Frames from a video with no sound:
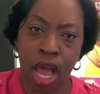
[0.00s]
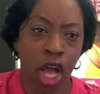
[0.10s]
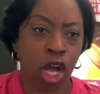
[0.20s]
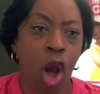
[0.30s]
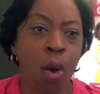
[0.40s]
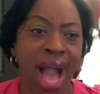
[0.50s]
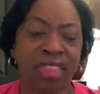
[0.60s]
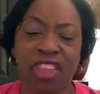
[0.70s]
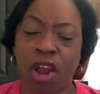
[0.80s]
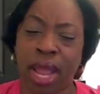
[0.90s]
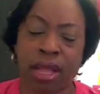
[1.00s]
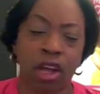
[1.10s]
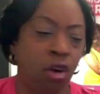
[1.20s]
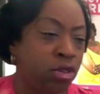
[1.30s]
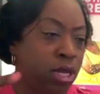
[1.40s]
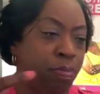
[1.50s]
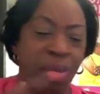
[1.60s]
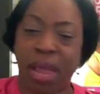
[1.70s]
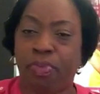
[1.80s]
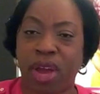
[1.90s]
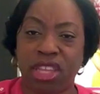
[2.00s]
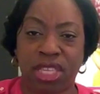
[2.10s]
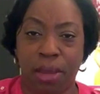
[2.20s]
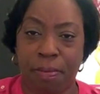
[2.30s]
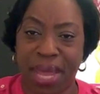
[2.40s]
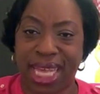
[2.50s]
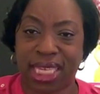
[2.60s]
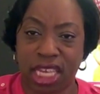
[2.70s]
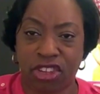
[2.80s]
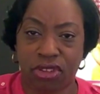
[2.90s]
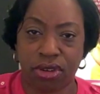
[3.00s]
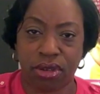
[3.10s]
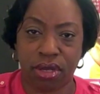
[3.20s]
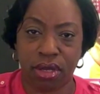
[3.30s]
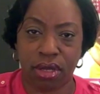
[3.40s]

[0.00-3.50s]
Go out there and go to Big Brothers and Big Sisters.